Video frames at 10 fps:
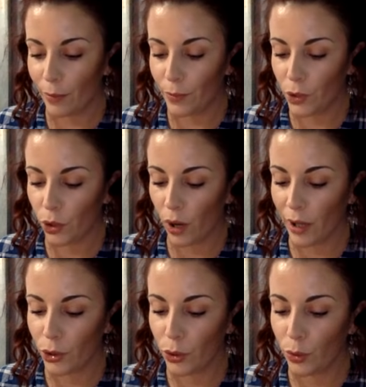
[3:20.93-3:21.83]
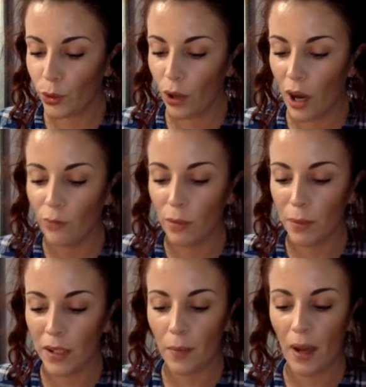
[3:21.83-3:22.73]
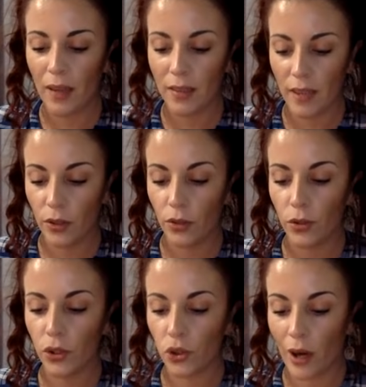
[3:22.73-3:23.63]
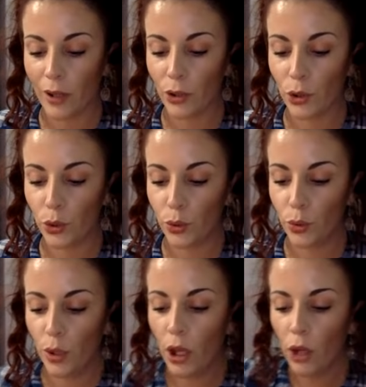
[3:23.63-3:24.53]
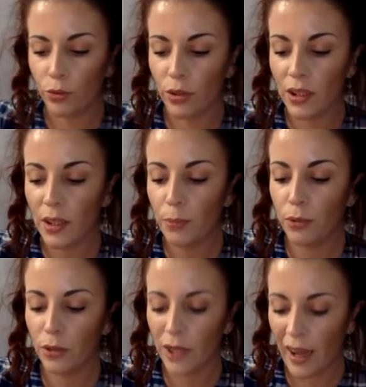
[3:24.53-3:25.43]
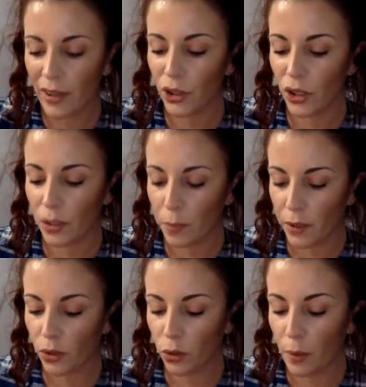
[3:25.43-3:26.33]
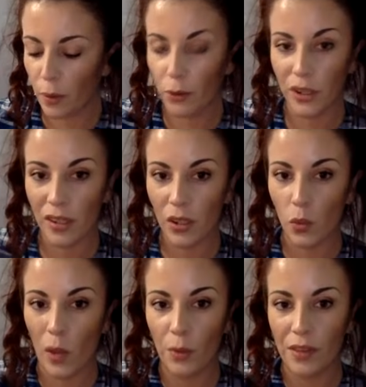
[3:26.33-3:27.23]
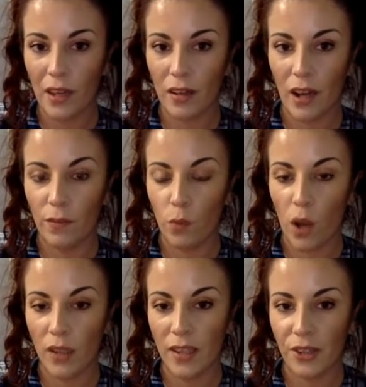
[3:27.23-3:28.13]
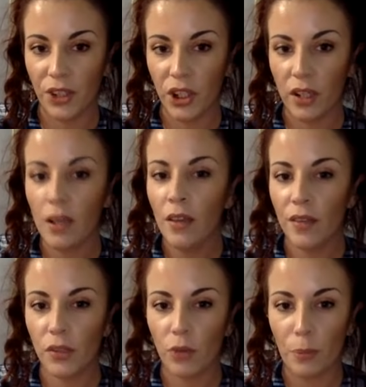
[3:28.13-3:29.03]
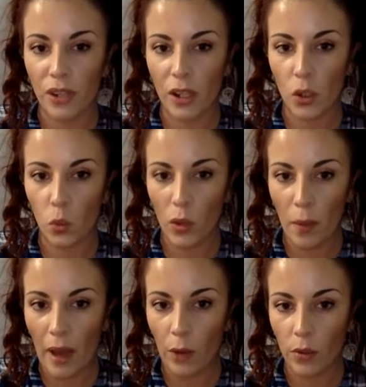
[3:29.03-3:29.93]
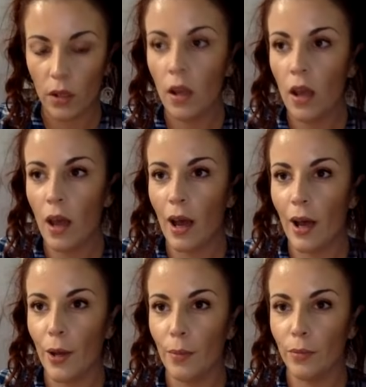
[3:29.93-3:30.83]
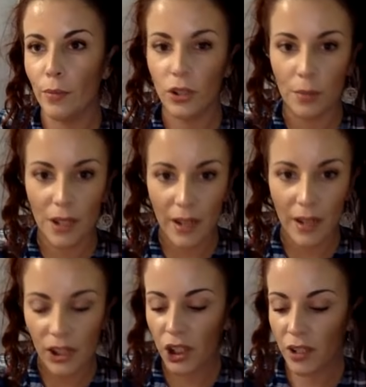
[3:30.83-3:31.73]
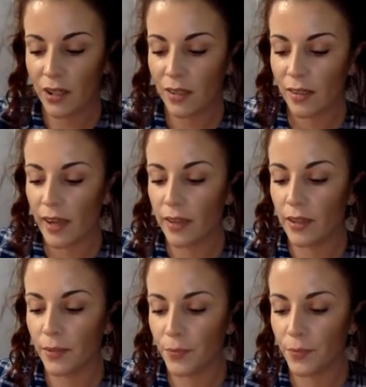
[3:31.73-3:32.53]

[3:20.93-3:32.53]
trying to not repeat past cycles, trying to really protect your spiritual boundaries as well with that Nine of Wands energy. This represents willpower, determination. It's like